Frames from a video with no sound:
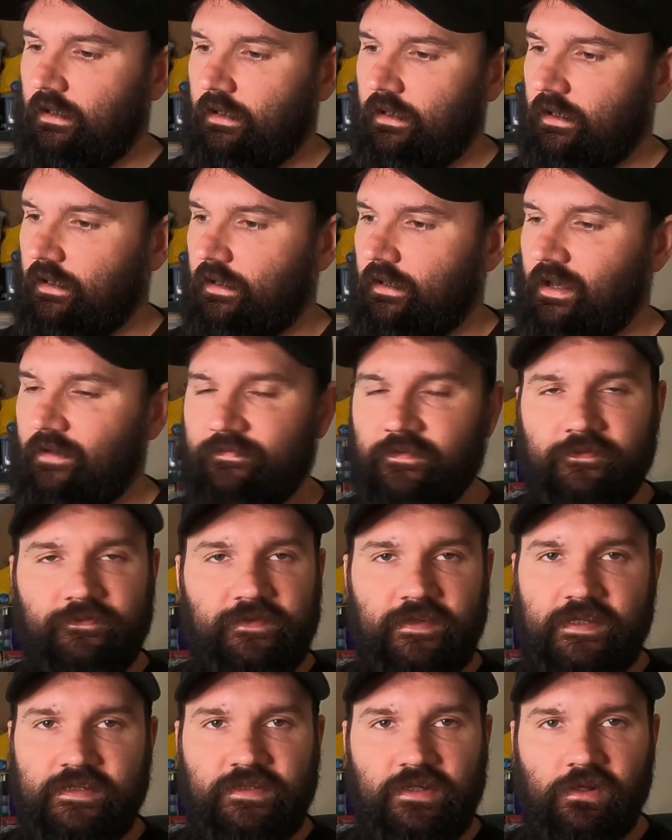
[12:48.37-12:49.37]
After
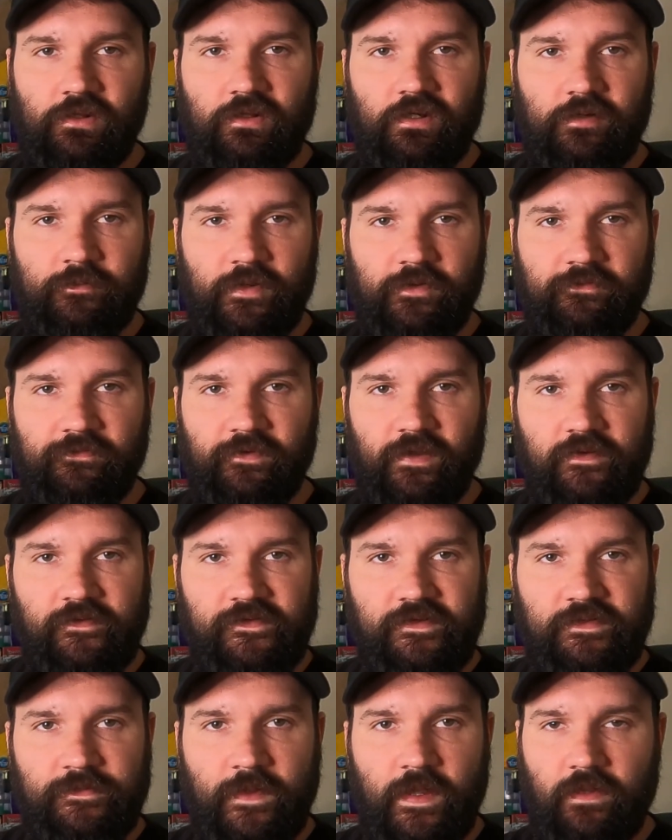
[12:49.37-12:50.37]
fees, you're looking at about
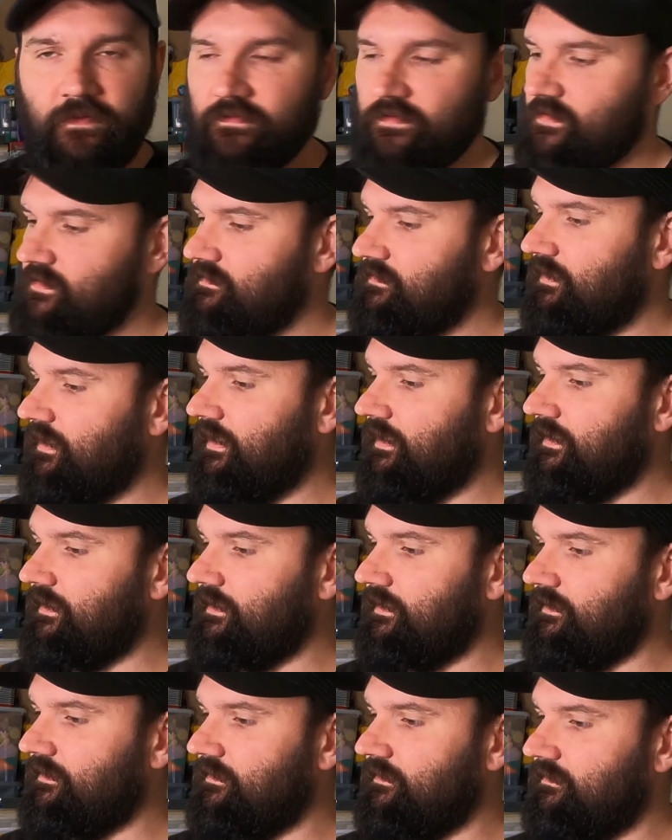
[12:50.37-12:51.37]
£5-6,
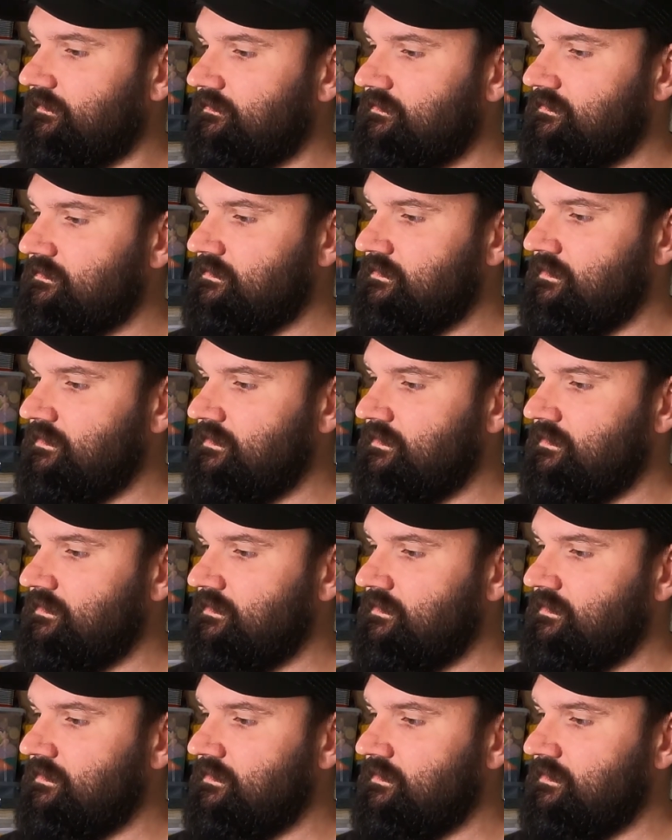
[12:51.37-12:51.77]
and